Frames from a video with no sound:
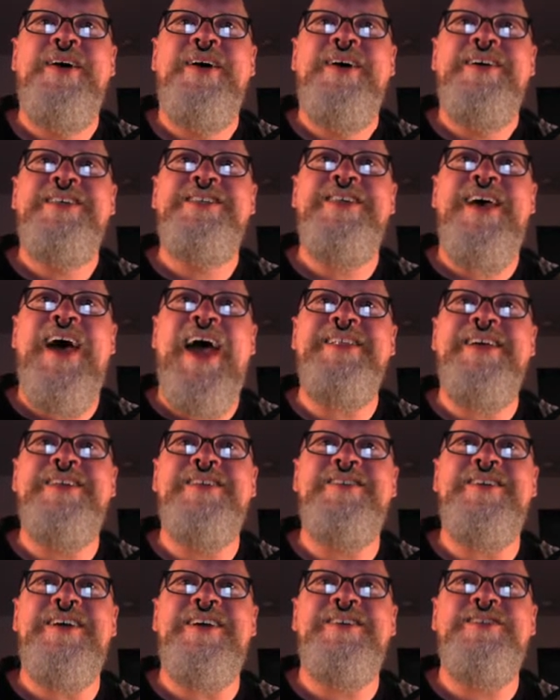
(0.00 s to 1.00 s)

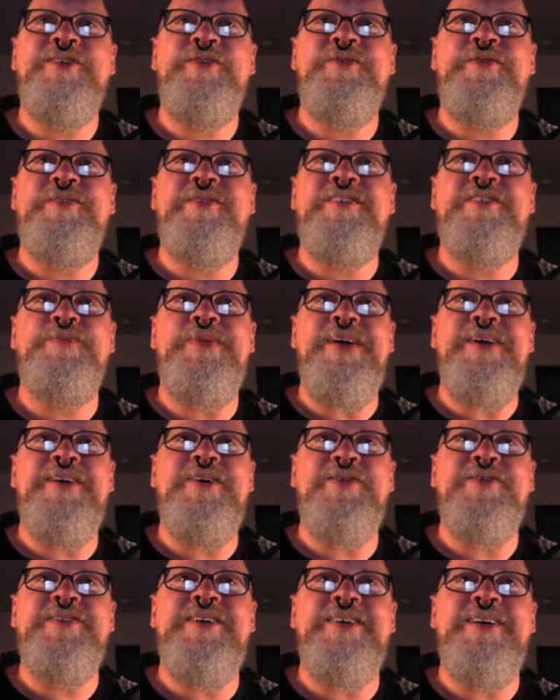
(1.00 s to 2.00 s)
Silencing certain
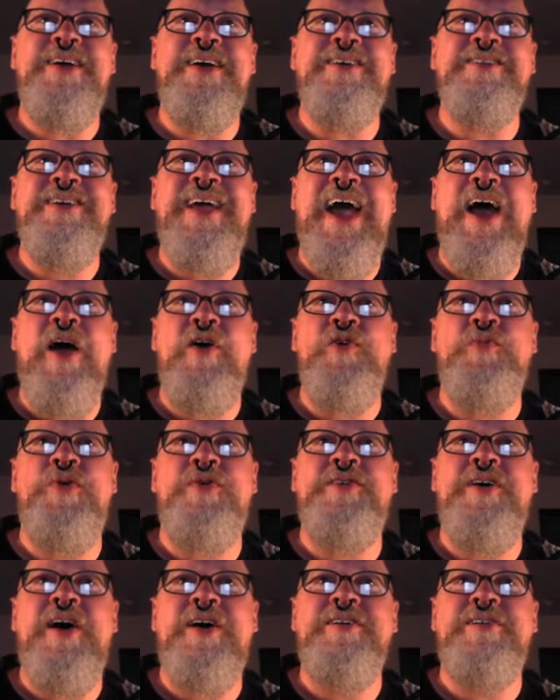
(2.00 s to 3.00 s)
speakers is
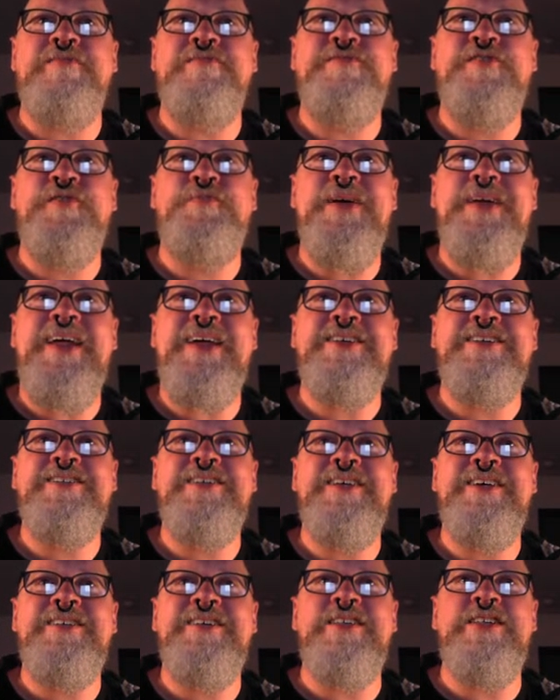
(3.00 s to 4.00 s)
counterproductive. Forbidding
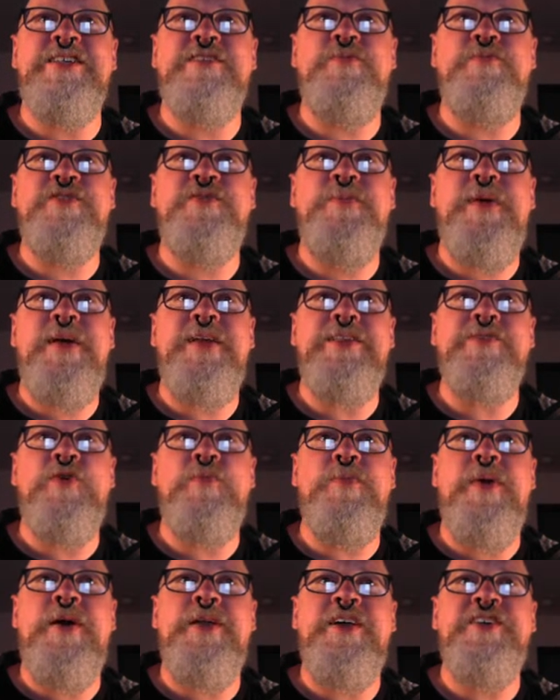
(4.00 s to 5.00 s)
citizens from spending their
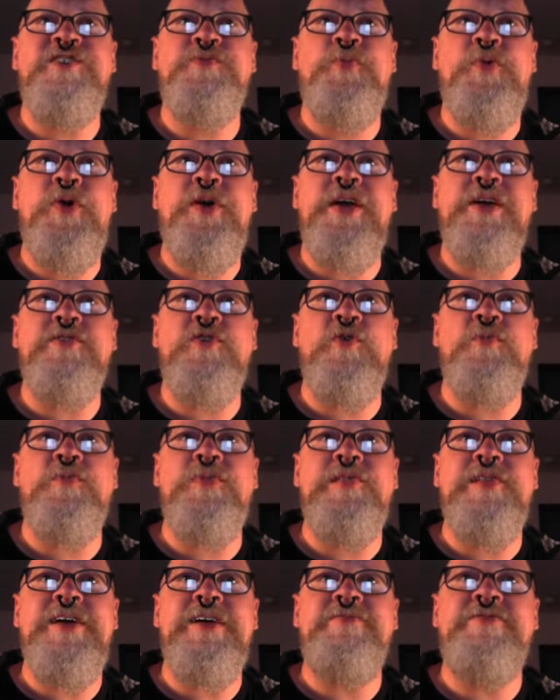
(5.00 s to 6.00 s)
money spreading their
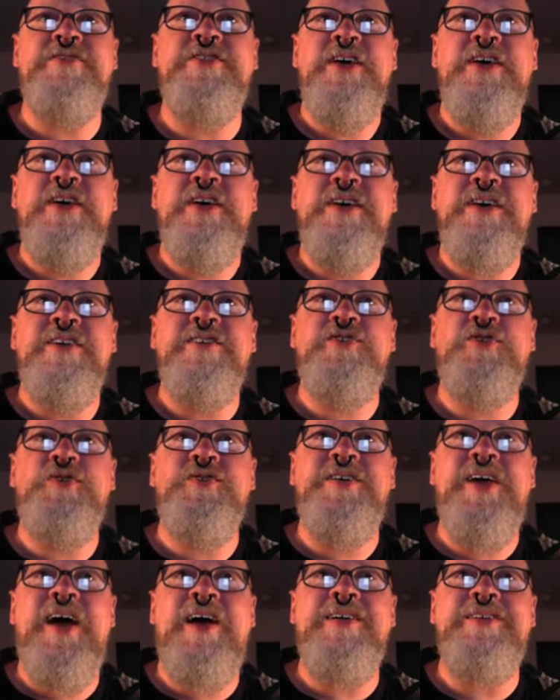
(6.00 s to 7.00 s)
beliefs is
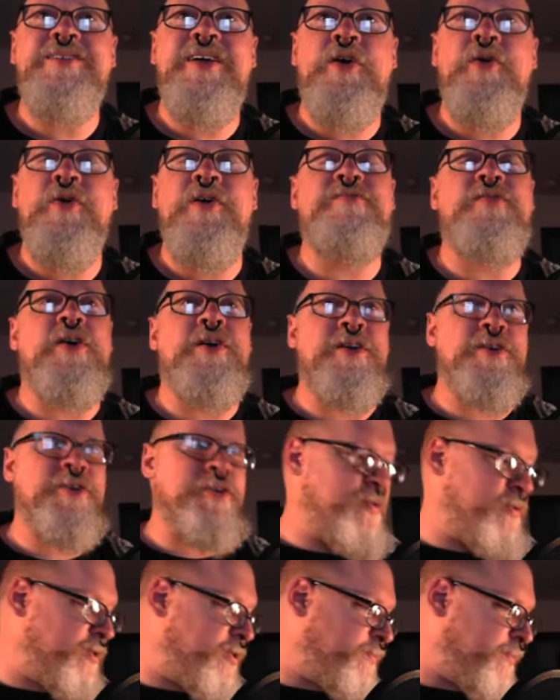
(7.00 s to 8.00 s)
totalitarian. Fuck you.
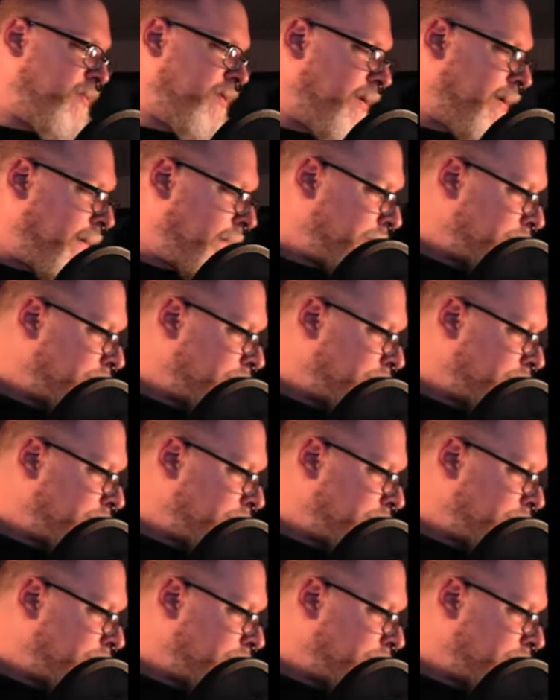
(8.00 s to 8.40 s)
Goodbye.